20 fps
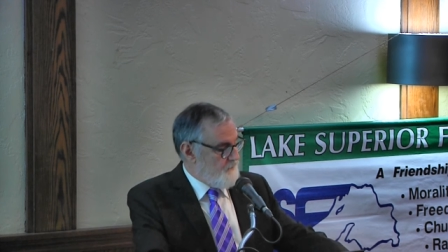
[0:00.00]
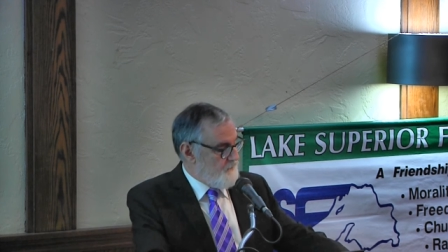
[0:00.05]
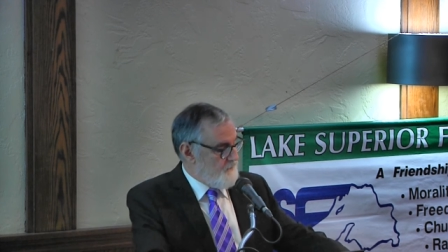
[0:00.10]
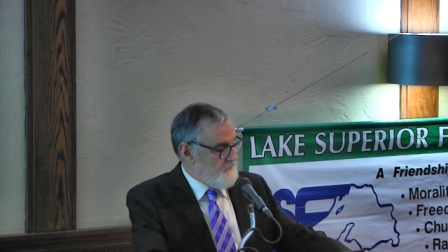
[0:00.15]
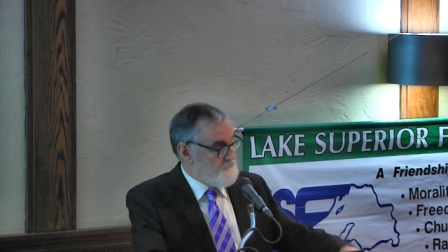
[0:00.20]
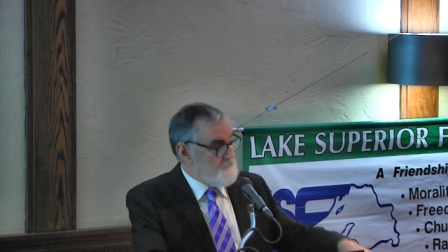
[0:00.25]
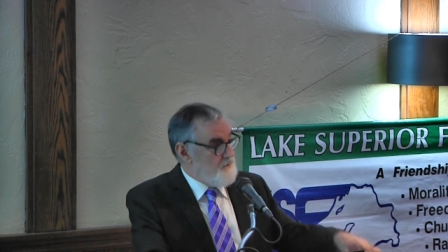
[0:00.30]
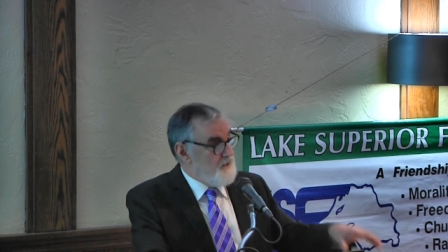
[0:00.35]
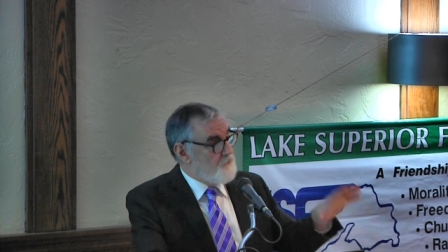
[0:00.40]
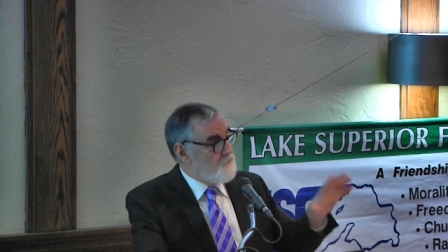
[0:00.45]
and
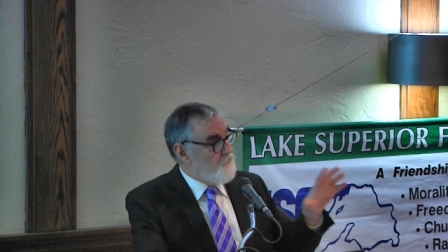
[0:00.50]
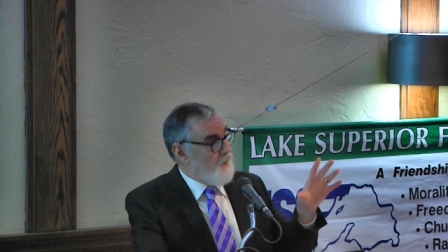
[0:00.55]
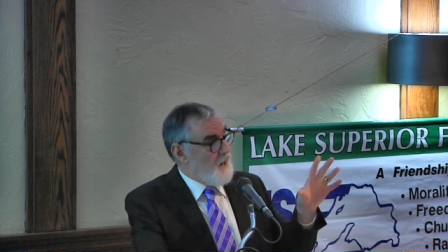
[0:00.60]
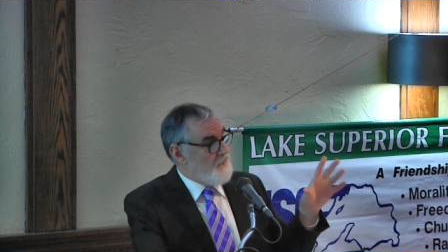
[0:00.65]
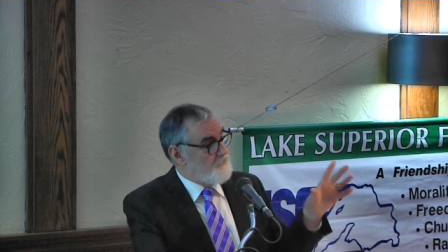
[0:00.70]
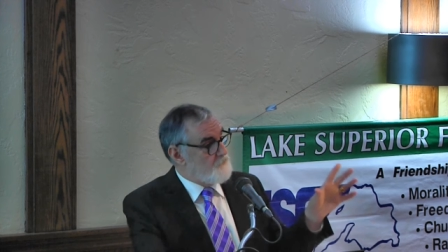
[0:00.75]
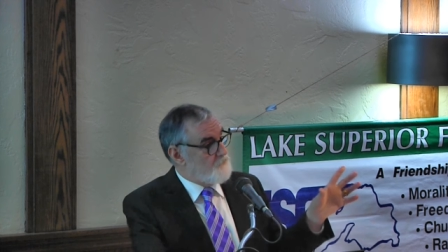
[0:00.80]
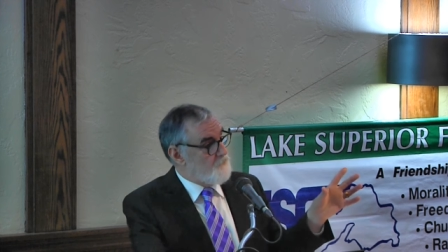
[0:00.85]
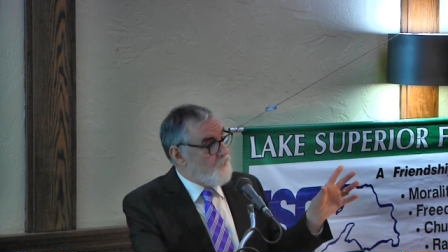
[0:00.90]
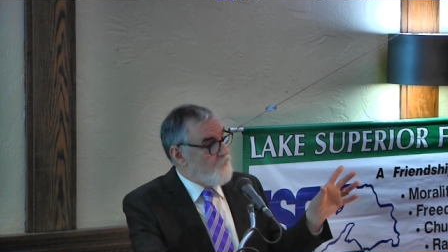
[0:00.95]
he made
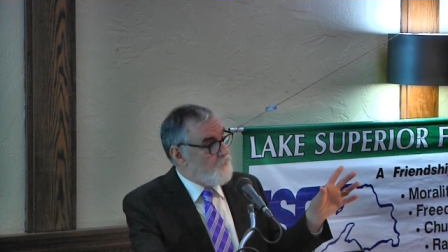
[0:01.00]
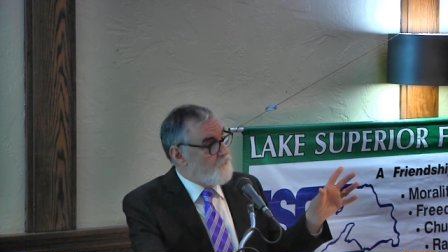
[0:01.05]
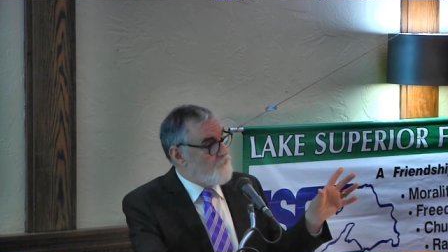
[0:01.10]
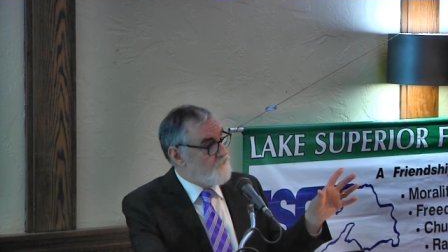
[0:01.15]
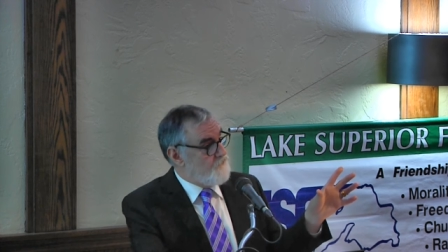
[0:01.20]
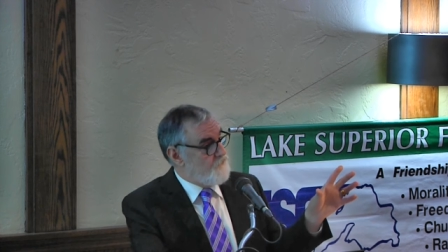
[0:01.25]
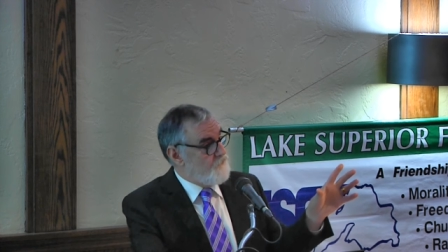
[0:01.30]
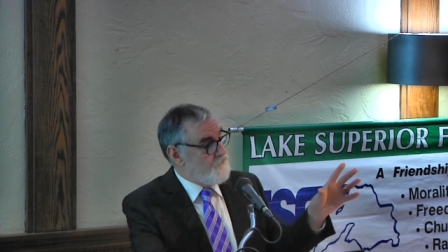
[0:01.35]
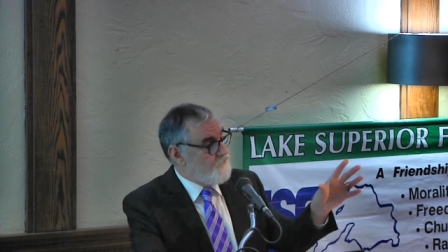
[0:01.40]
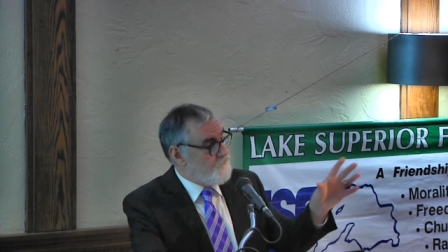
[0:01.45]
wide
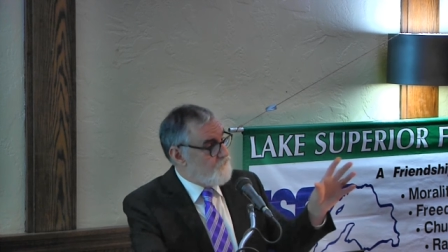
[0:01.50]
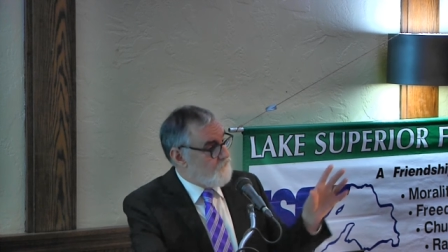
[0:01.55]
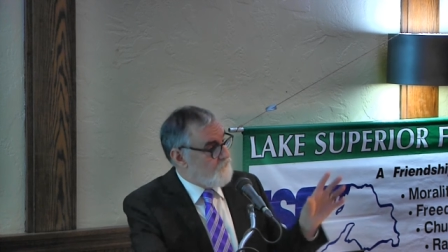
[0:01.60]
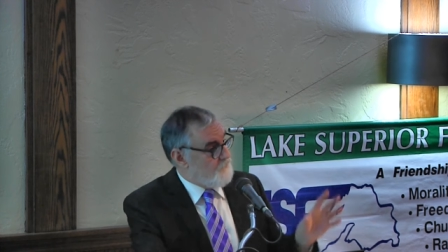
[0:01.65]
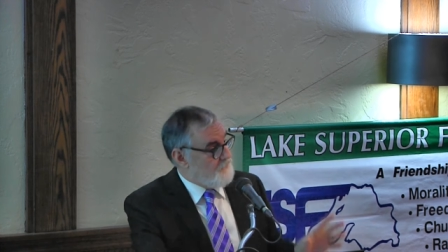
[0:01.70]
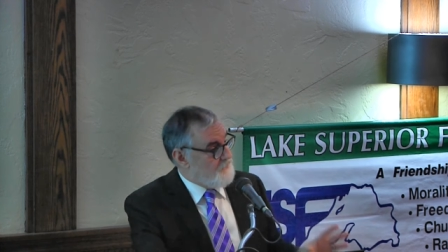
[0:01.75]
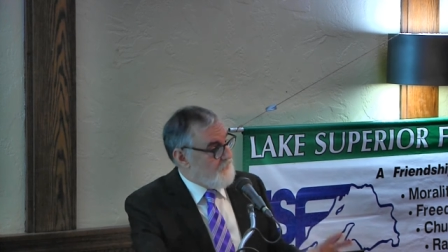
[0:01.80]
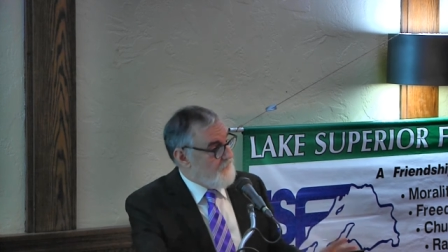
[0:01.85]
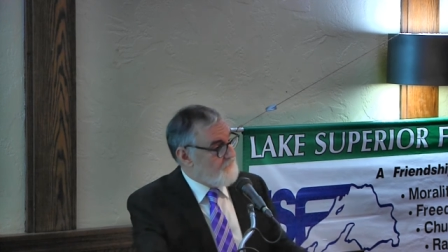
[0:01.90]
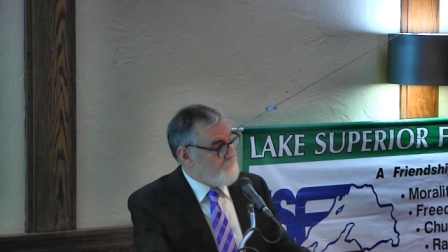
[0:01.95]
roads too, so
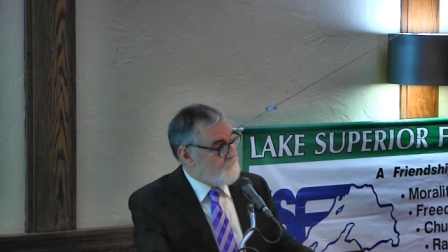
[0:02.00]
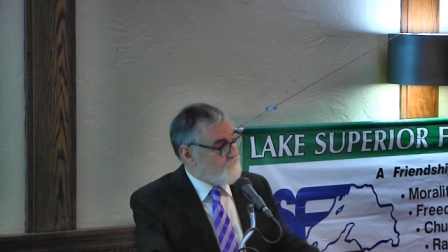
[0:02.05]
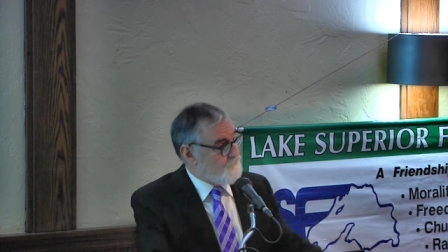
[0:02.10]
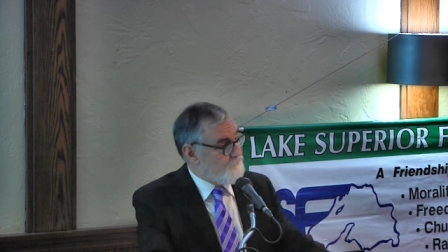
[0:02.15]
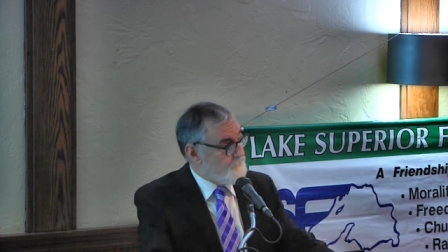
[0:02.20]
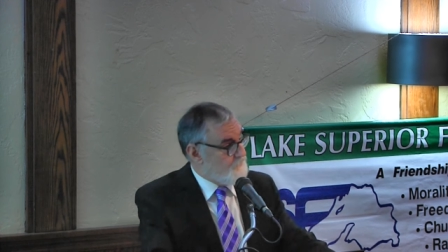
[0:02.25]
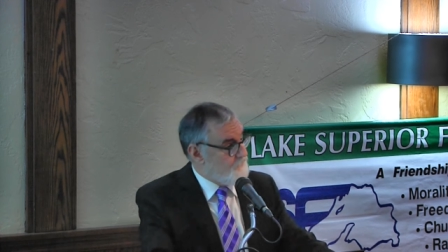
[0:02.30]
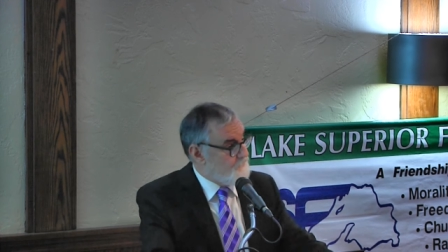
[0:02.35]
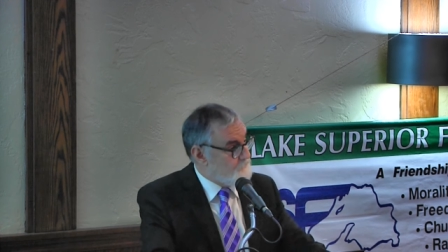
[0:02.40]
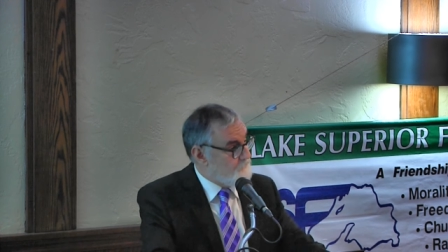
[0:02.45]
the tanks
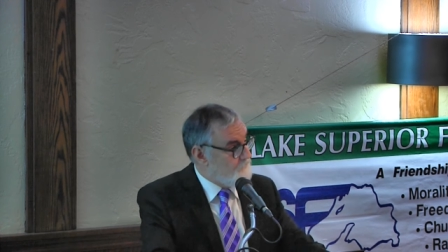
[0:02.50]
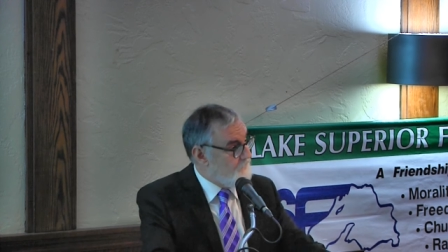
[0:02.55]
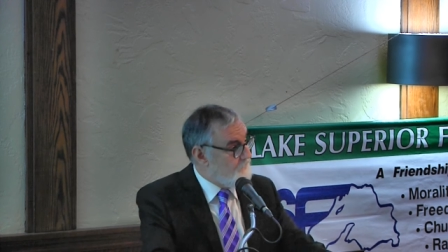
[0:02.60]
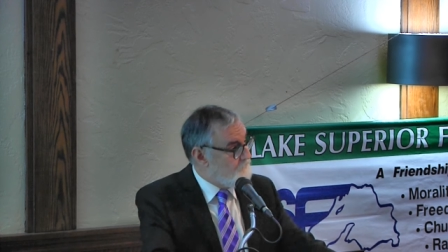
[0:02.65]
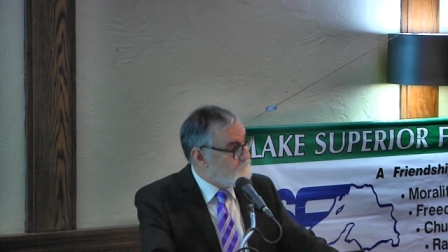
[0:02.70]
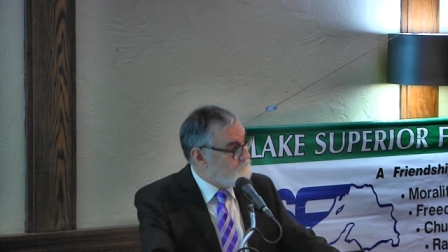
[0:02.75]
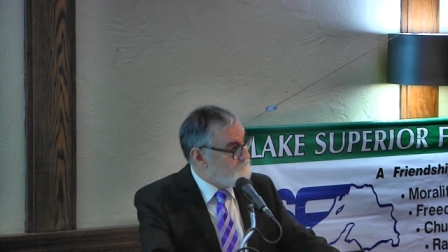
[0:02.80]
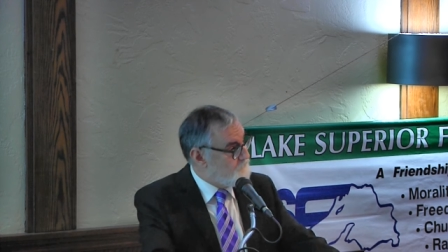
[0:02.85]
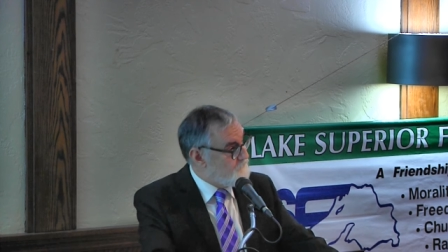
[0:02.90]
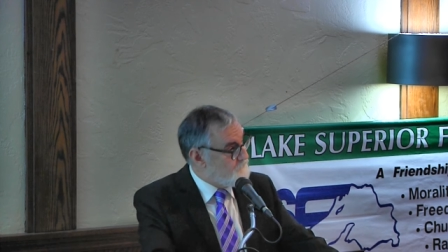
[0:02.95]
could get
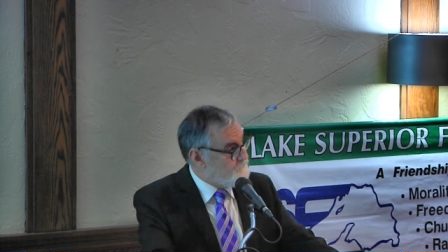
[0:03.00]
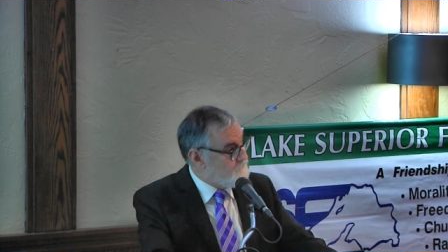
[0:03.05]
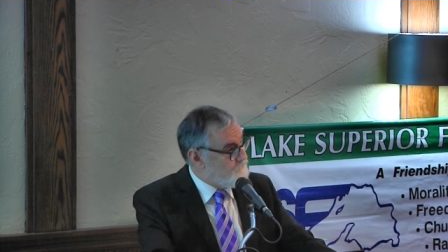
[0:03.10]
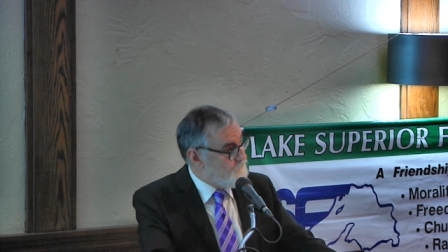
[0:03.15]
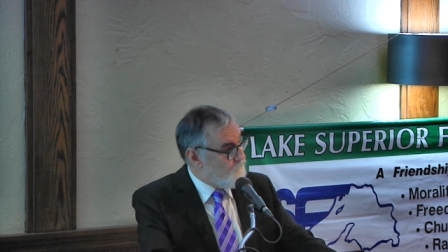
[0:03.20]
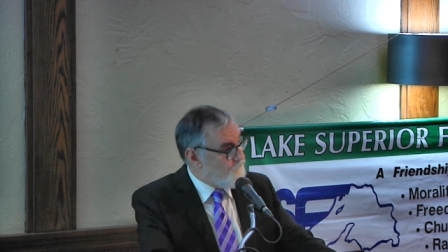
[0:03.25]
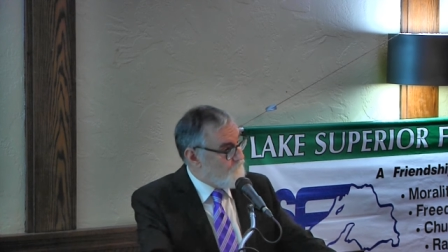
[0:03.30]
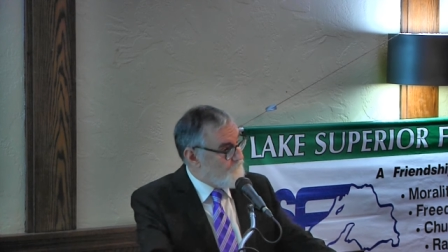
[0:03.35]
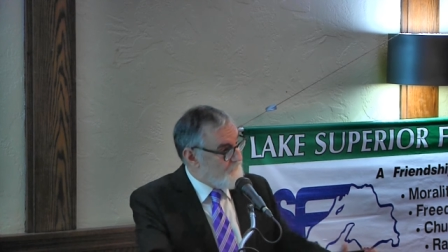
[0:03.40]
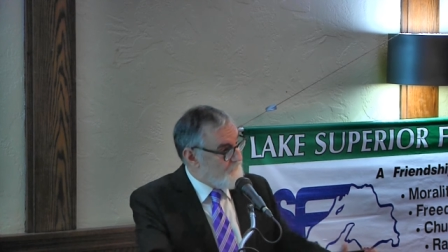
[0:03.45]
around. But you know,